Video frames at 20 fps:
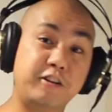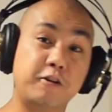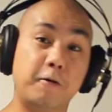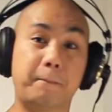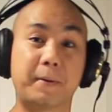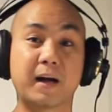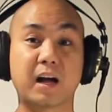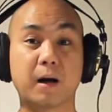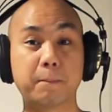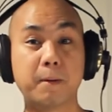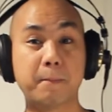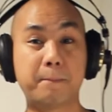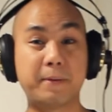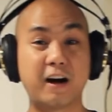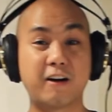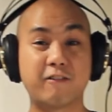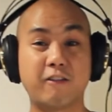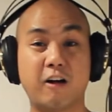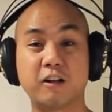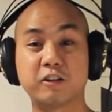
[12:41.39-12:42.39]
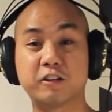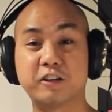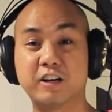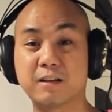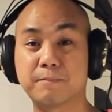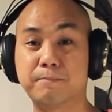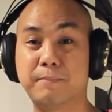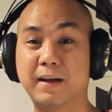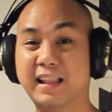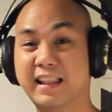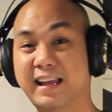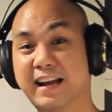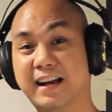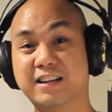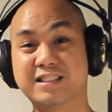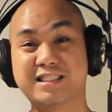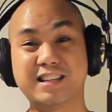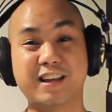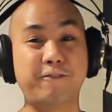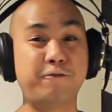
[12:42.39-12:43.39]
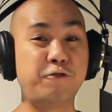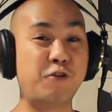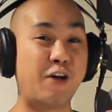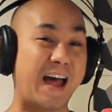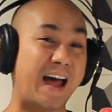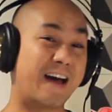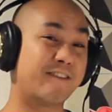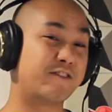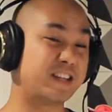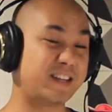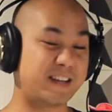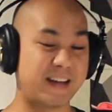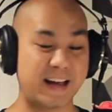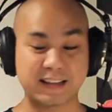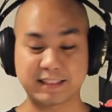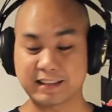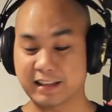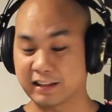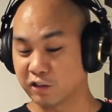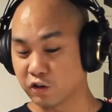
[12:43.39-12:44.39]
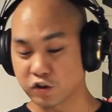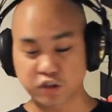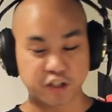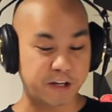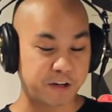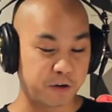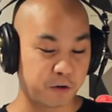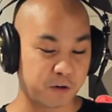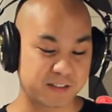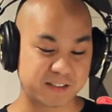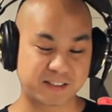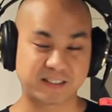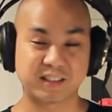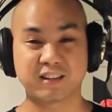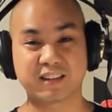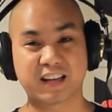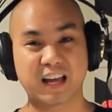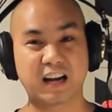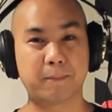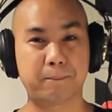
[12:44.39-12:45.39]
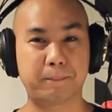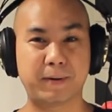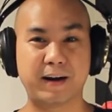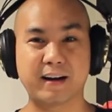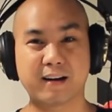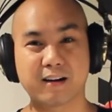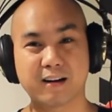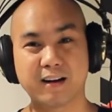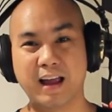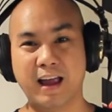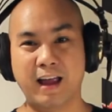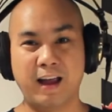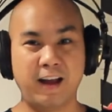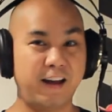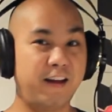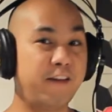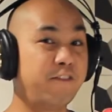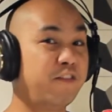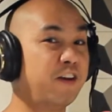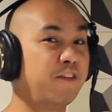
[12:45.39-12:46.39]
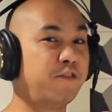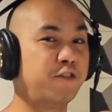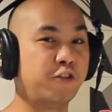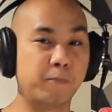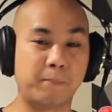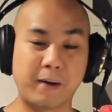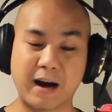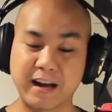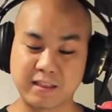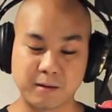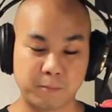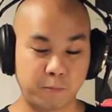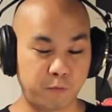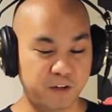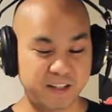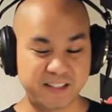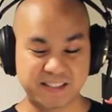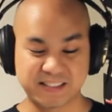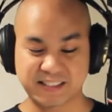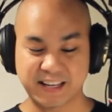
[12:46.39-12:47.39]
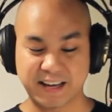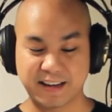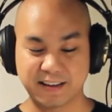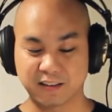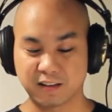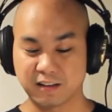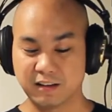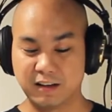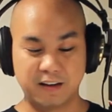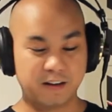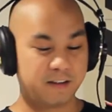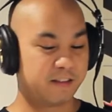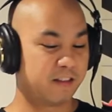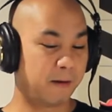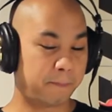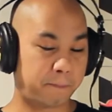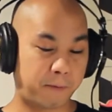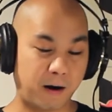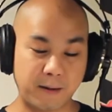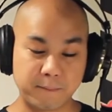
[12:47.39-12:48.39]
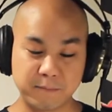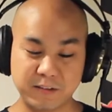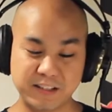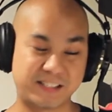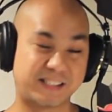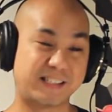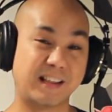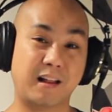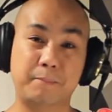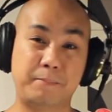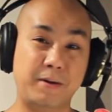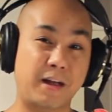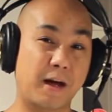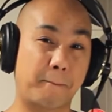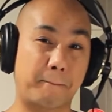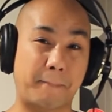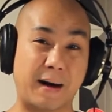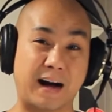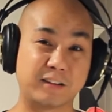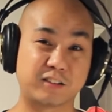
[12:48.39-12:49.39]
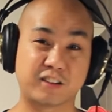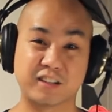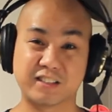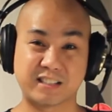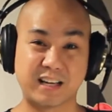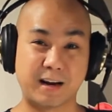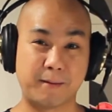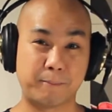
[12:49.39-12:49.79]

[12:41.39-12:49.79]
you pick up a pair of Alternate Bel Airs? If you haven't yet, it looks like you can still get a pair. Even if you buy them resale, they'll probably still be about the same